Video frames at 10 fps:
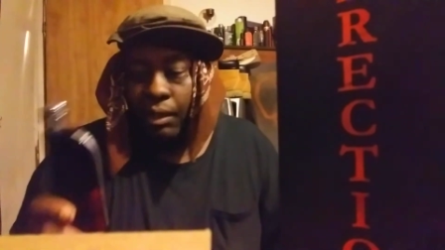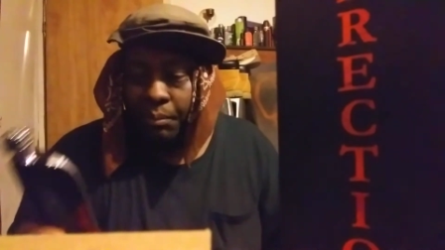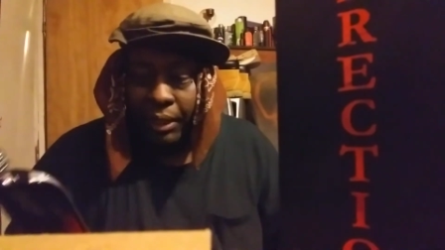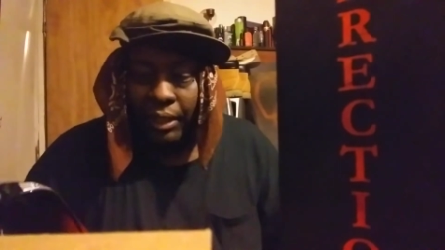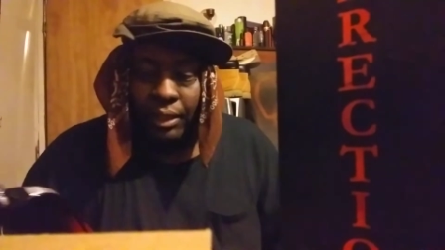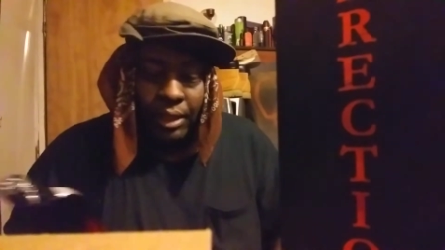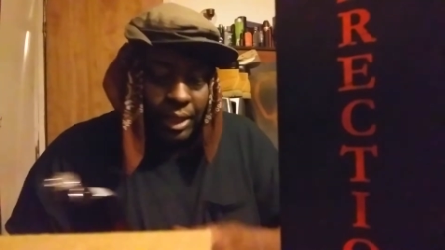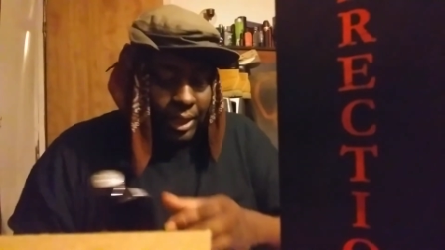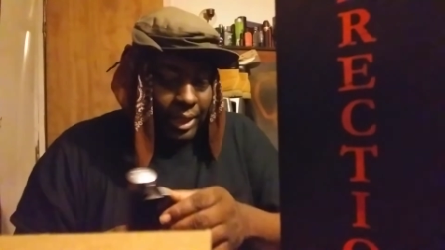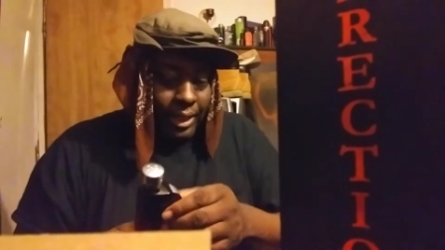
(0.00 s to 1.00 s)
But,
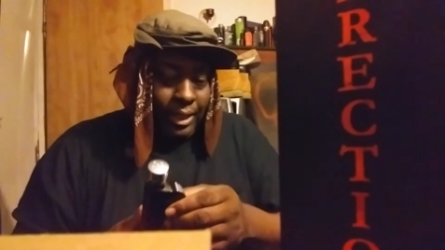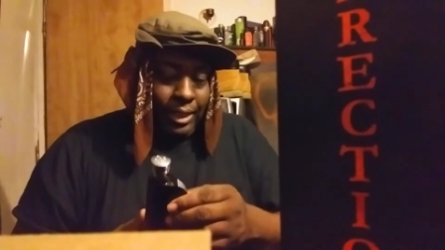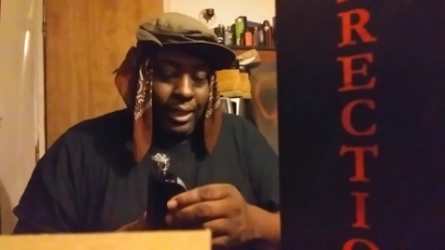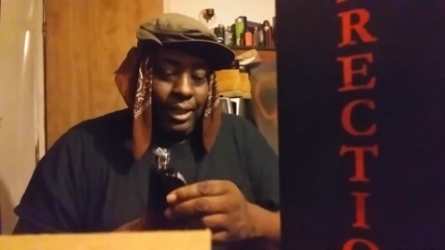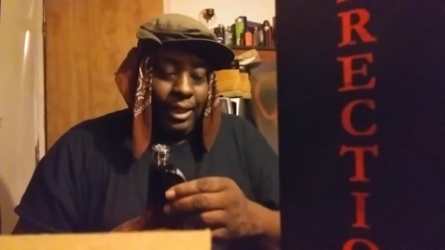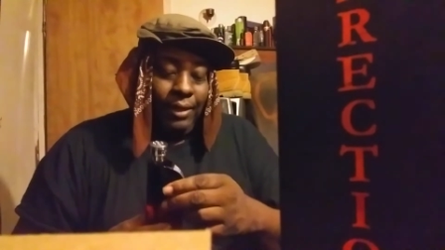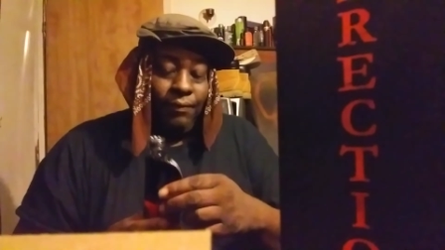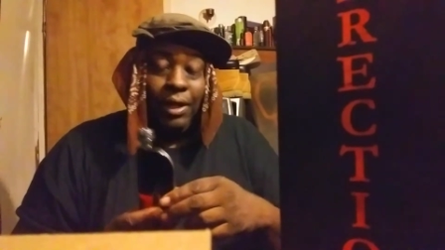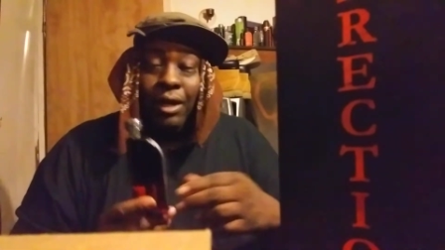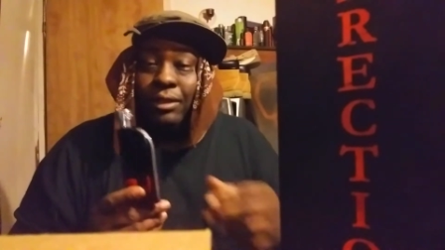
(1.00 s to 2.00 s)

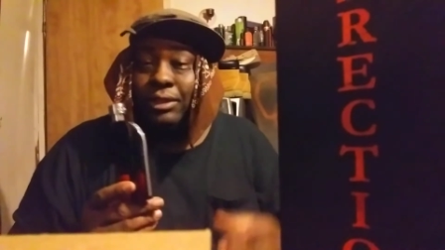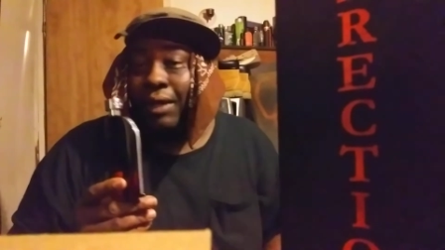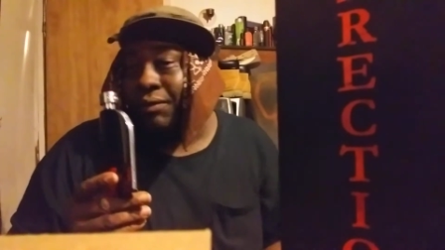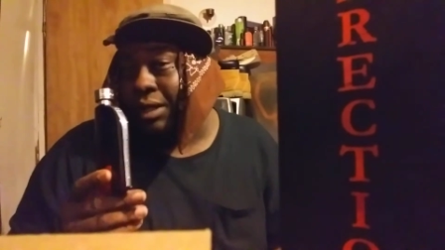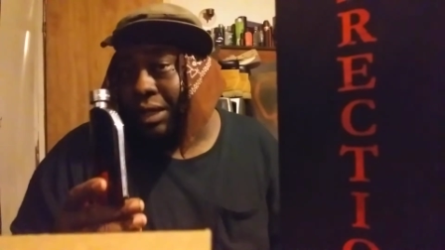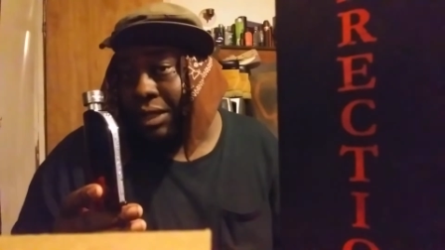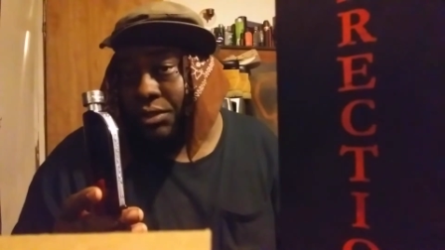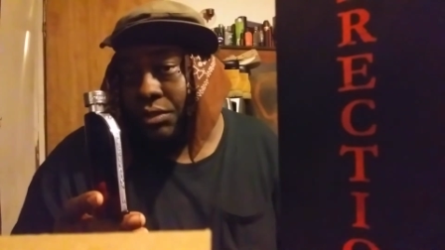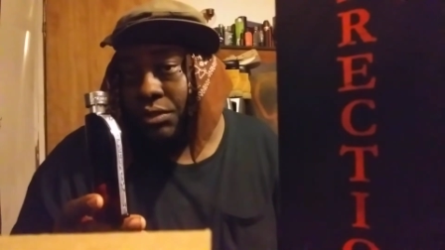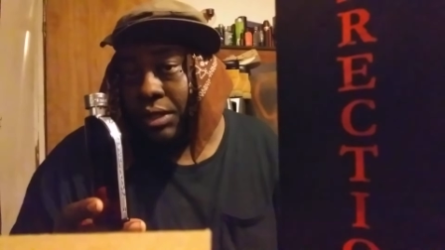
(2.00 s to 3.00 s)
if longevity an
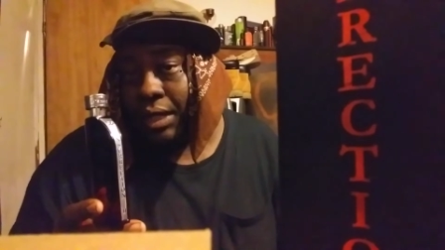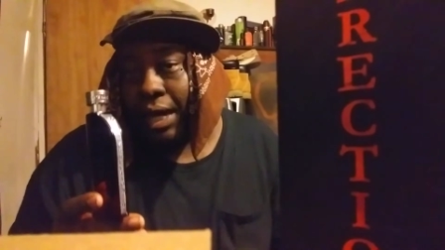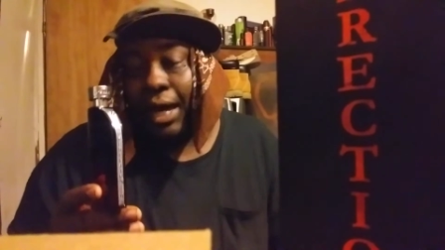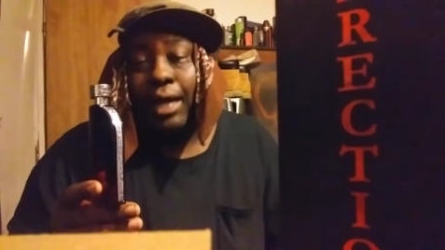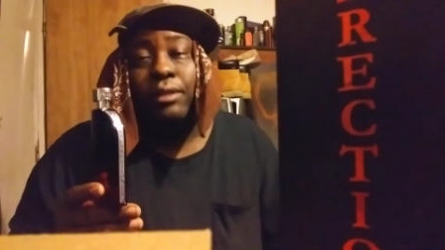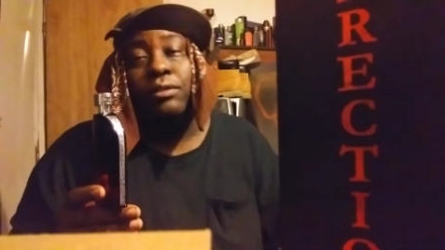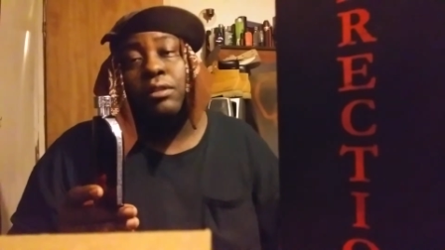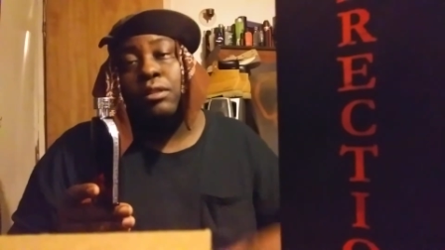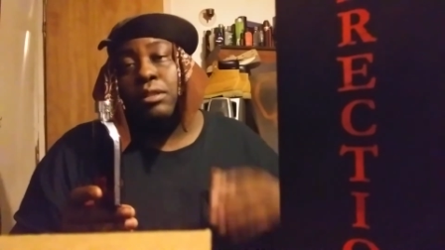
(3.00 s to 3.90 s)
issue to you guys,